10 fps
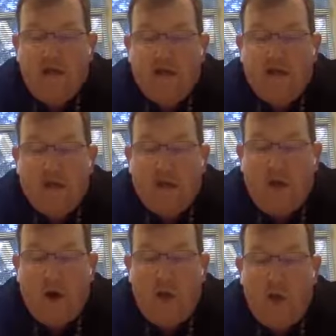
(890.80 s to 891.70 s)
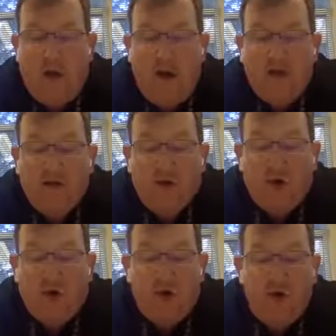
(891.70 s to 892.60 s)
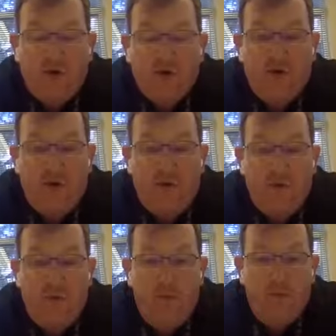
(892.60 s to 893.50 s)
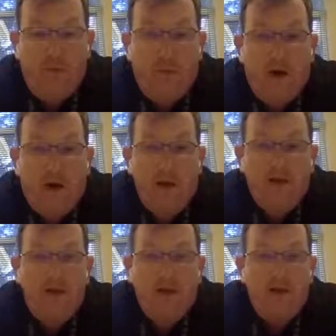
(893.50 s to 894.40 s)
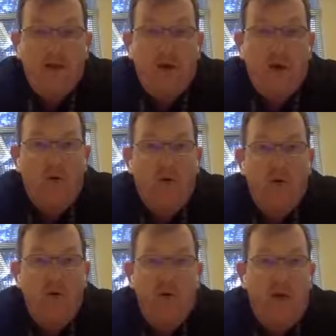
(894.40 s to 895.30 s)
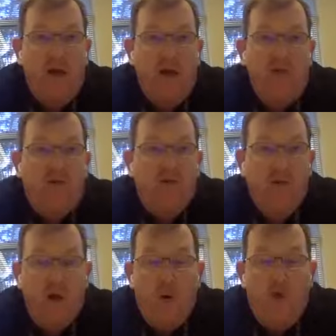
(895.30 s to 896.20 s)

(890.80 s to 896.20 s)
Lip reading: in conclusion, what I'd like to just share with everybody is,